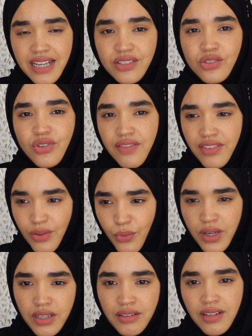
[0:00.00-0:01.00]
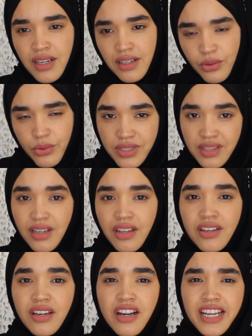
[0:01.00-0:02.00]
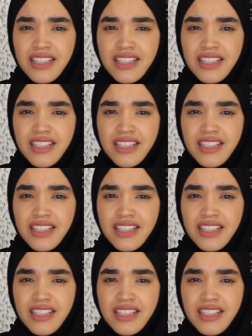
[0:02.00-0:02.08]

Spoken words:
taxi driver, the one who's in the other car,